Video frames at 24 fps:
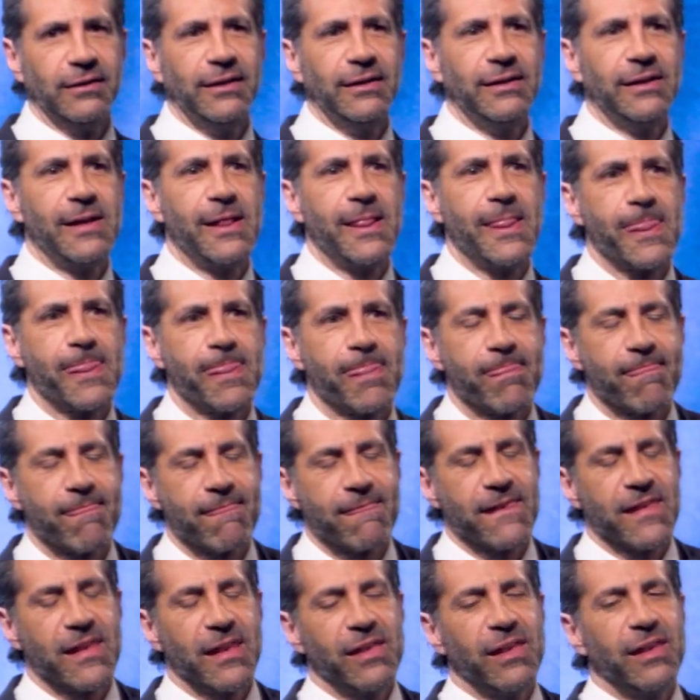
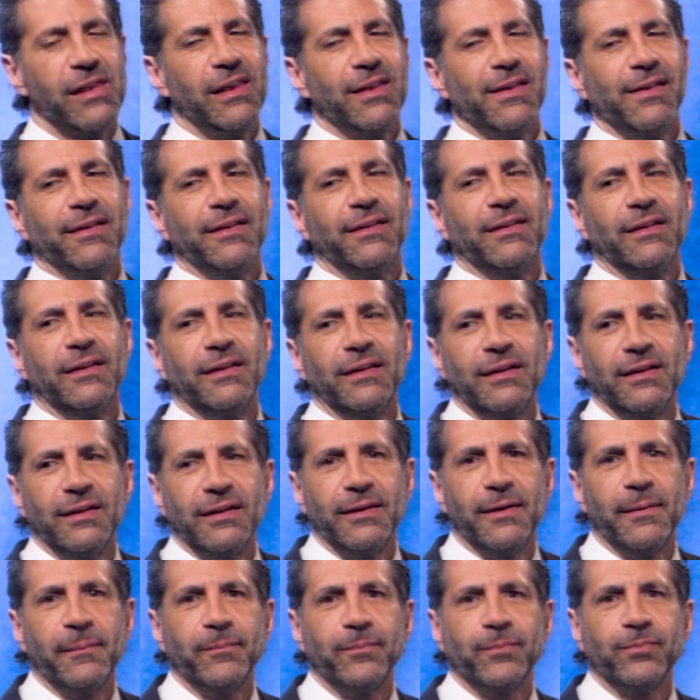
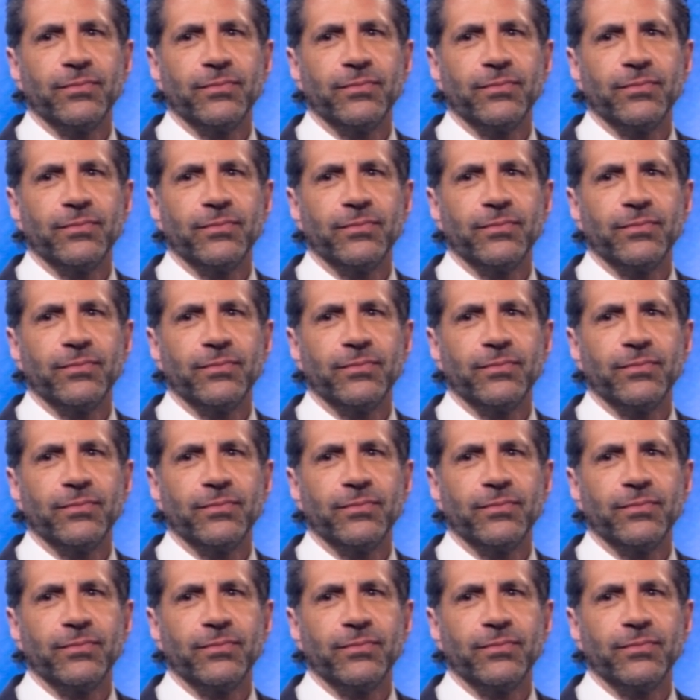Nothing is said.